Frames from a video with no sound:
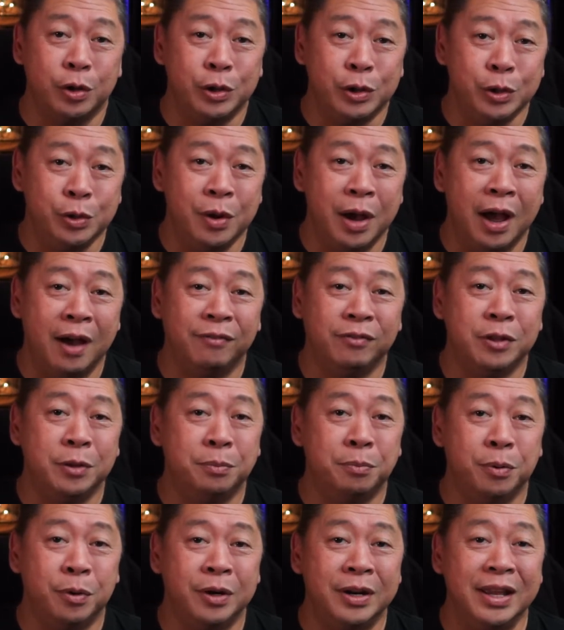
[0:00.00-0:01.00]
you have to
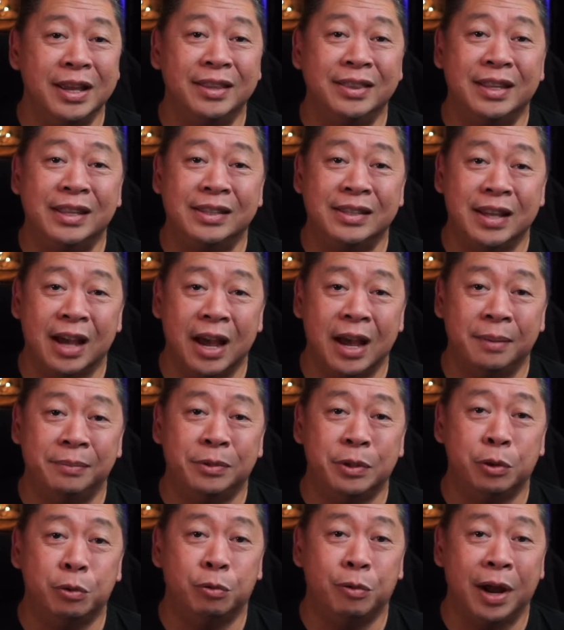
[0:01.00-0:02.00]
put in the time
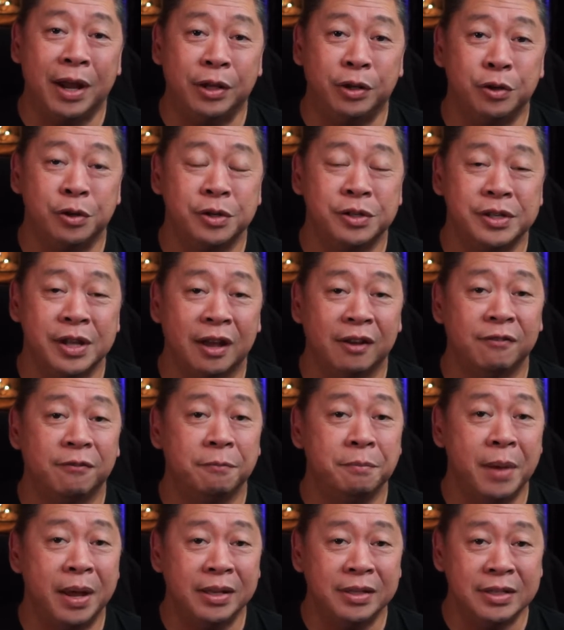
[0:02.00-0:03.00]
to right yourself
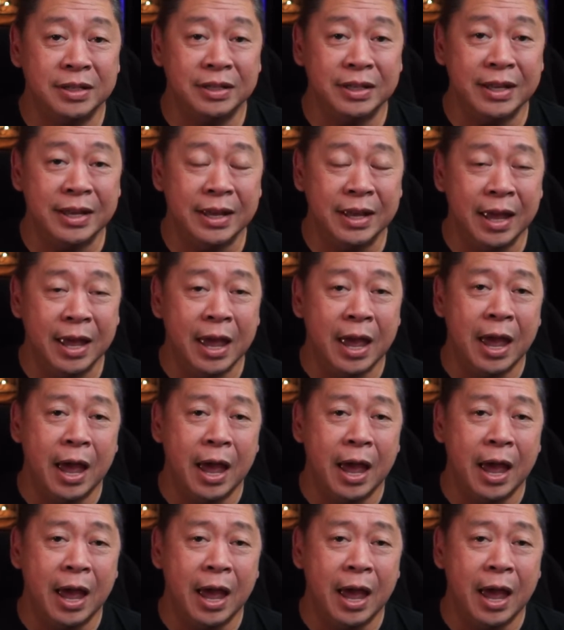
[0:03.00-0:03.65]
mentally,